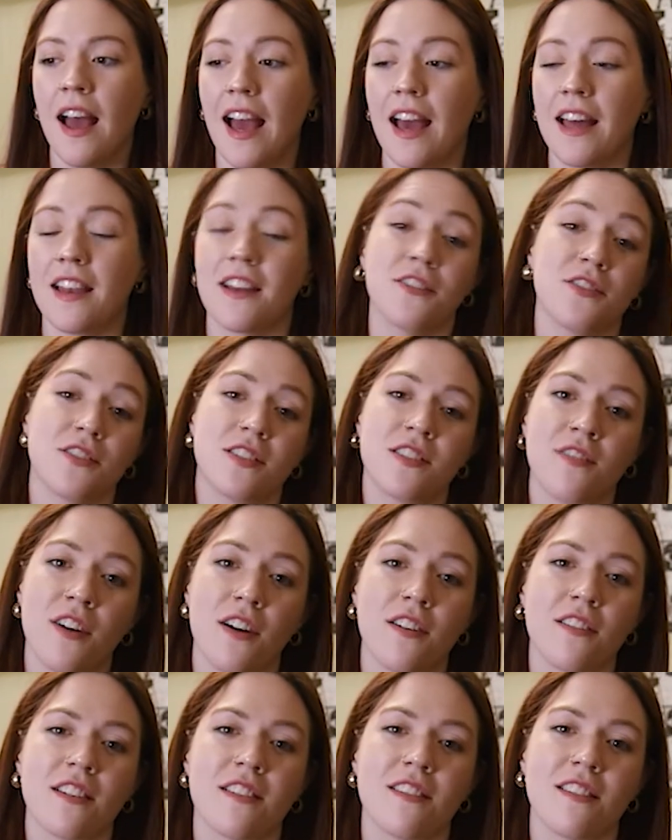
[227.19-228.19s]
And I just
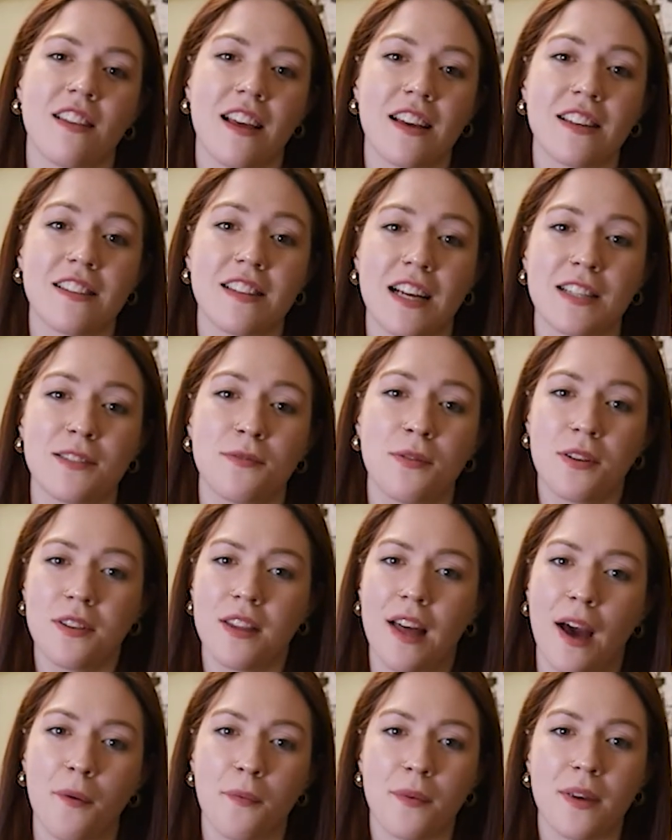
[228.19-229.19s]
felt like that's what
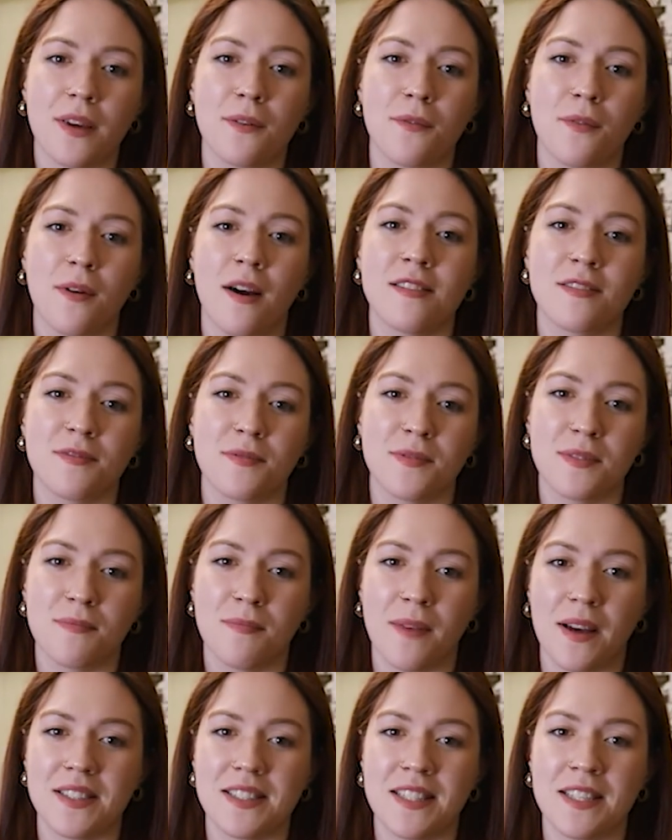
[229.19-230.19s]
that week was
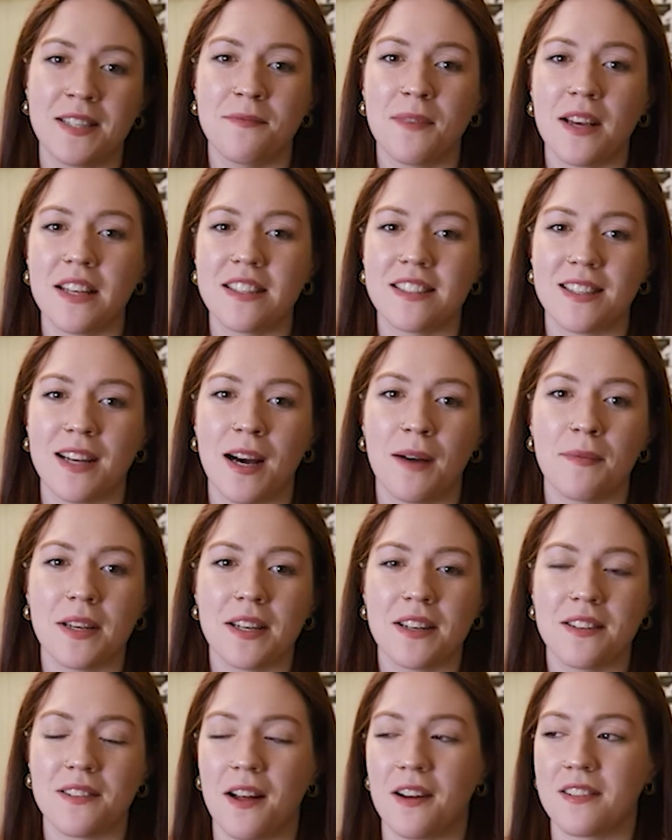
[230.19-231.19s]
my teammates
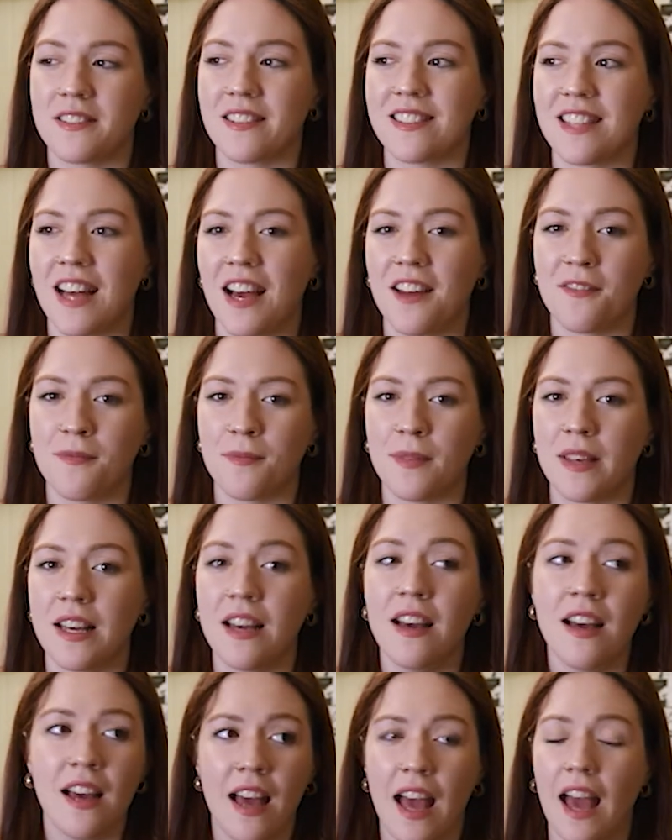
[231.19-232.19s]
coming alongside of me,
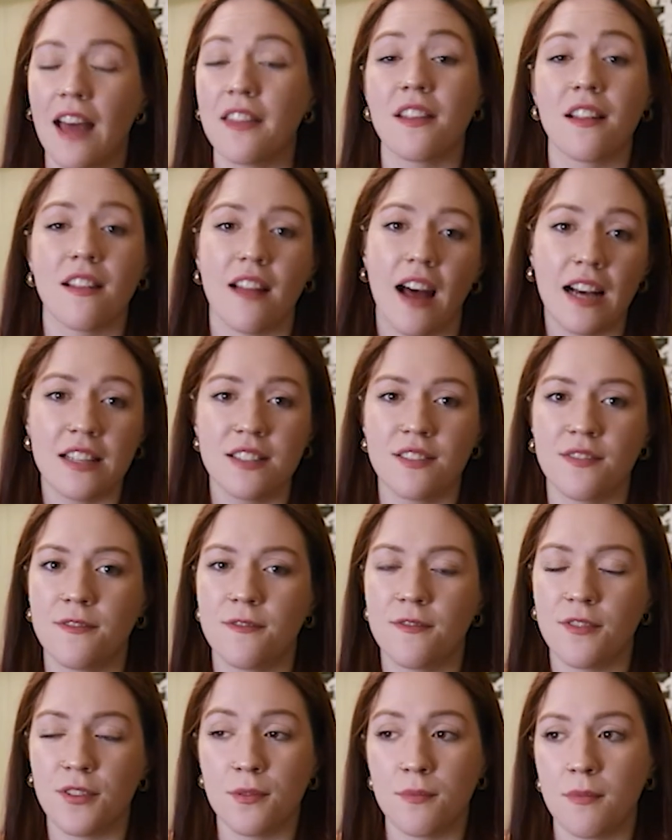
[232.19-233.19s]
and the last
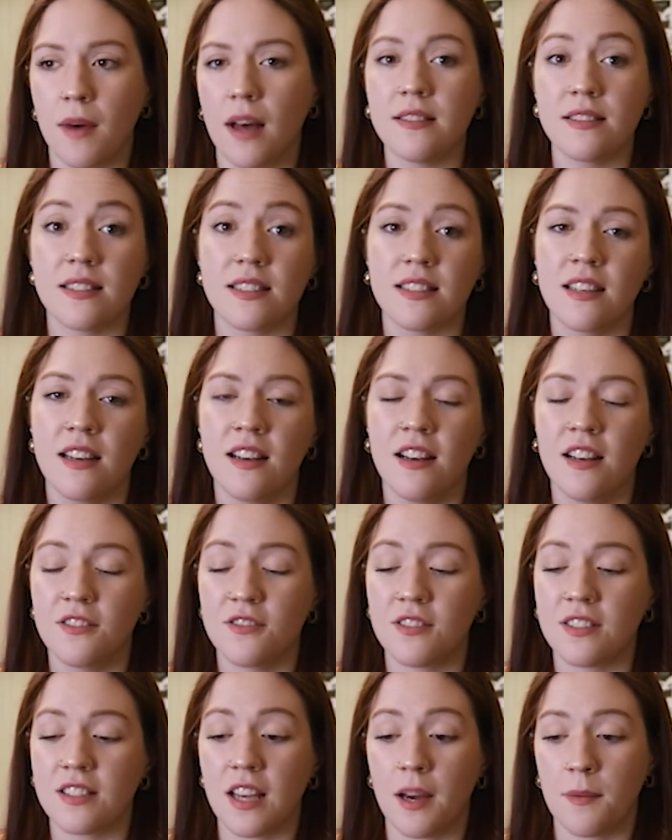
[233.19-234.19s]
few months
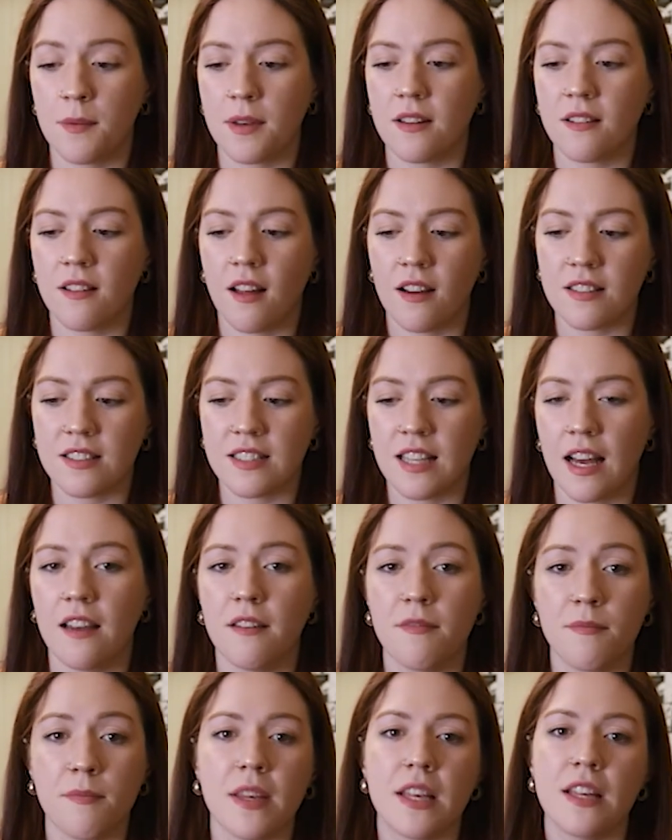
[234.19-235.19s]
just coming alongside
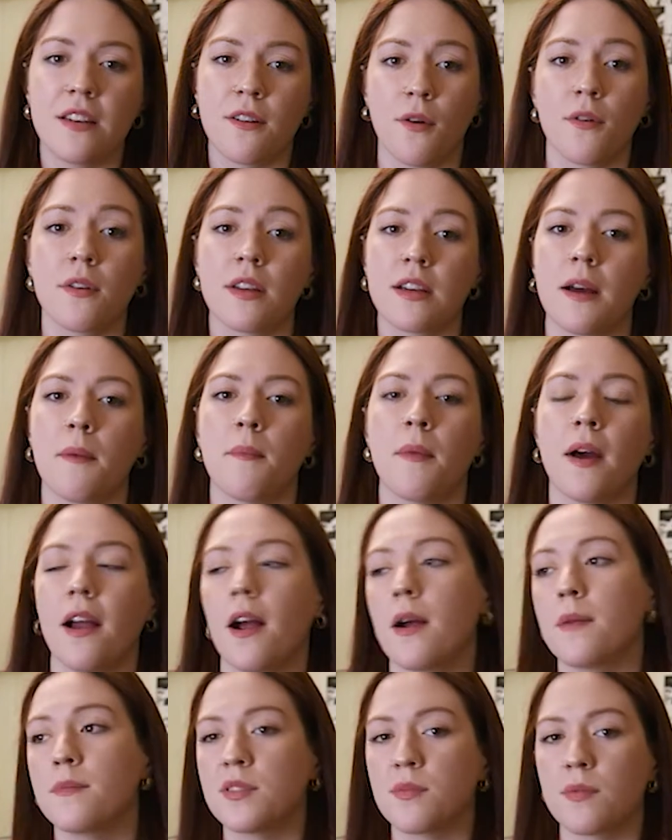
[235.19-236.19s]
of me and holding up my
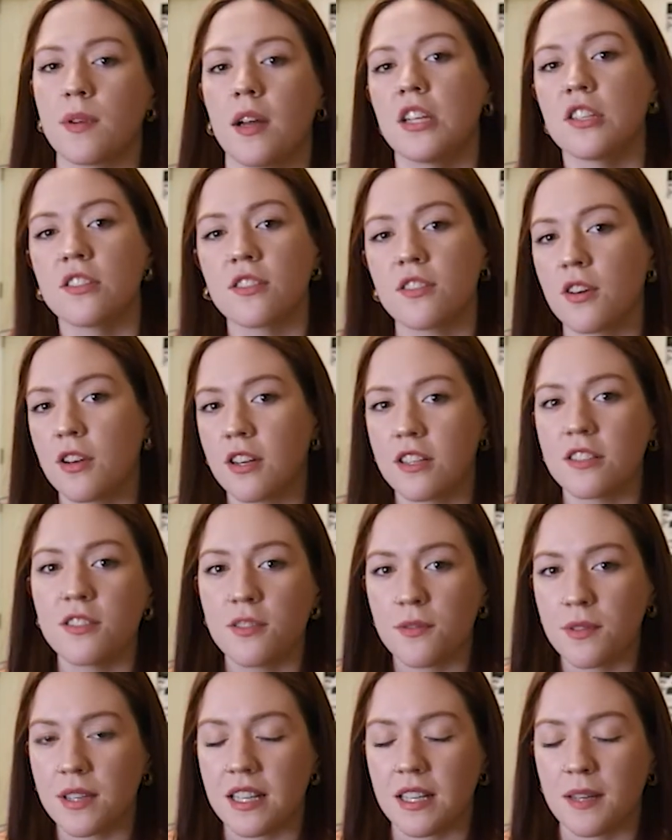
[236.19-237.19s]
arms when I just couldn't
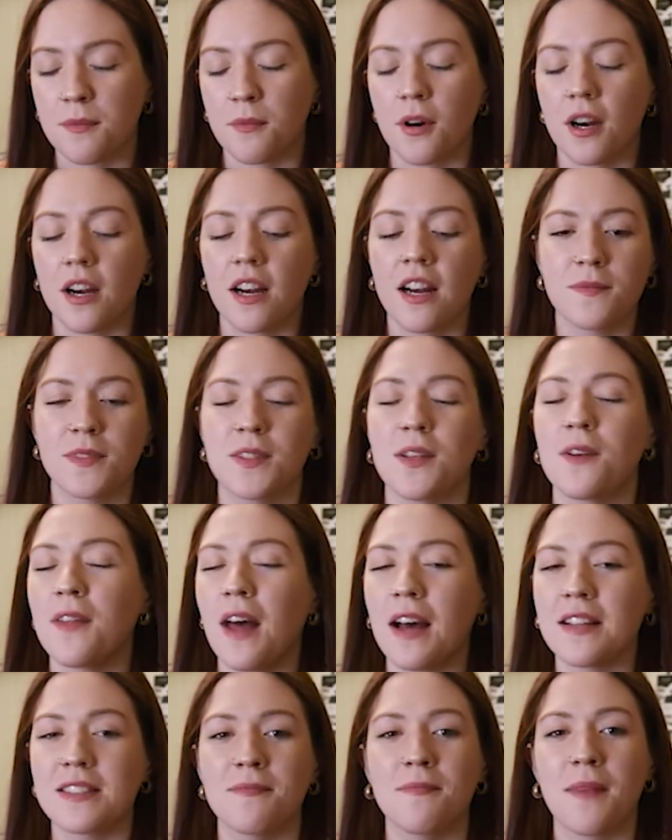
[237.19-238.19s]
do it anymore. So
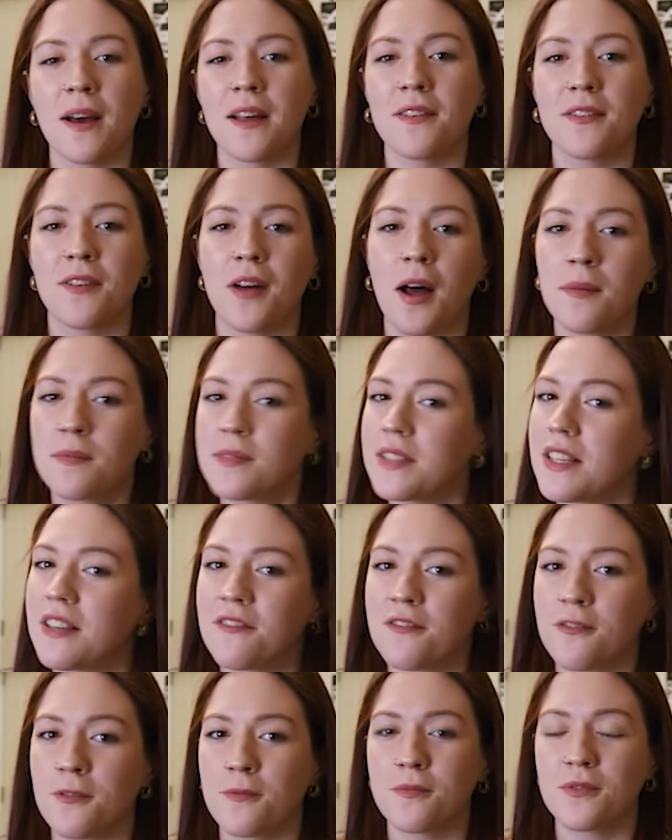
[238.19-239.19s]
that's my little update
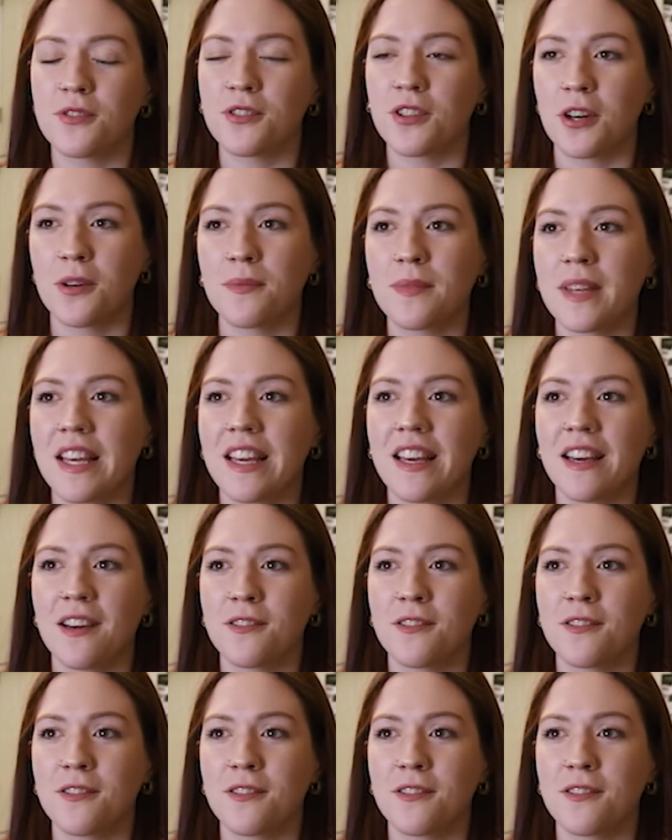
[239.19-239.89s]
from Germany.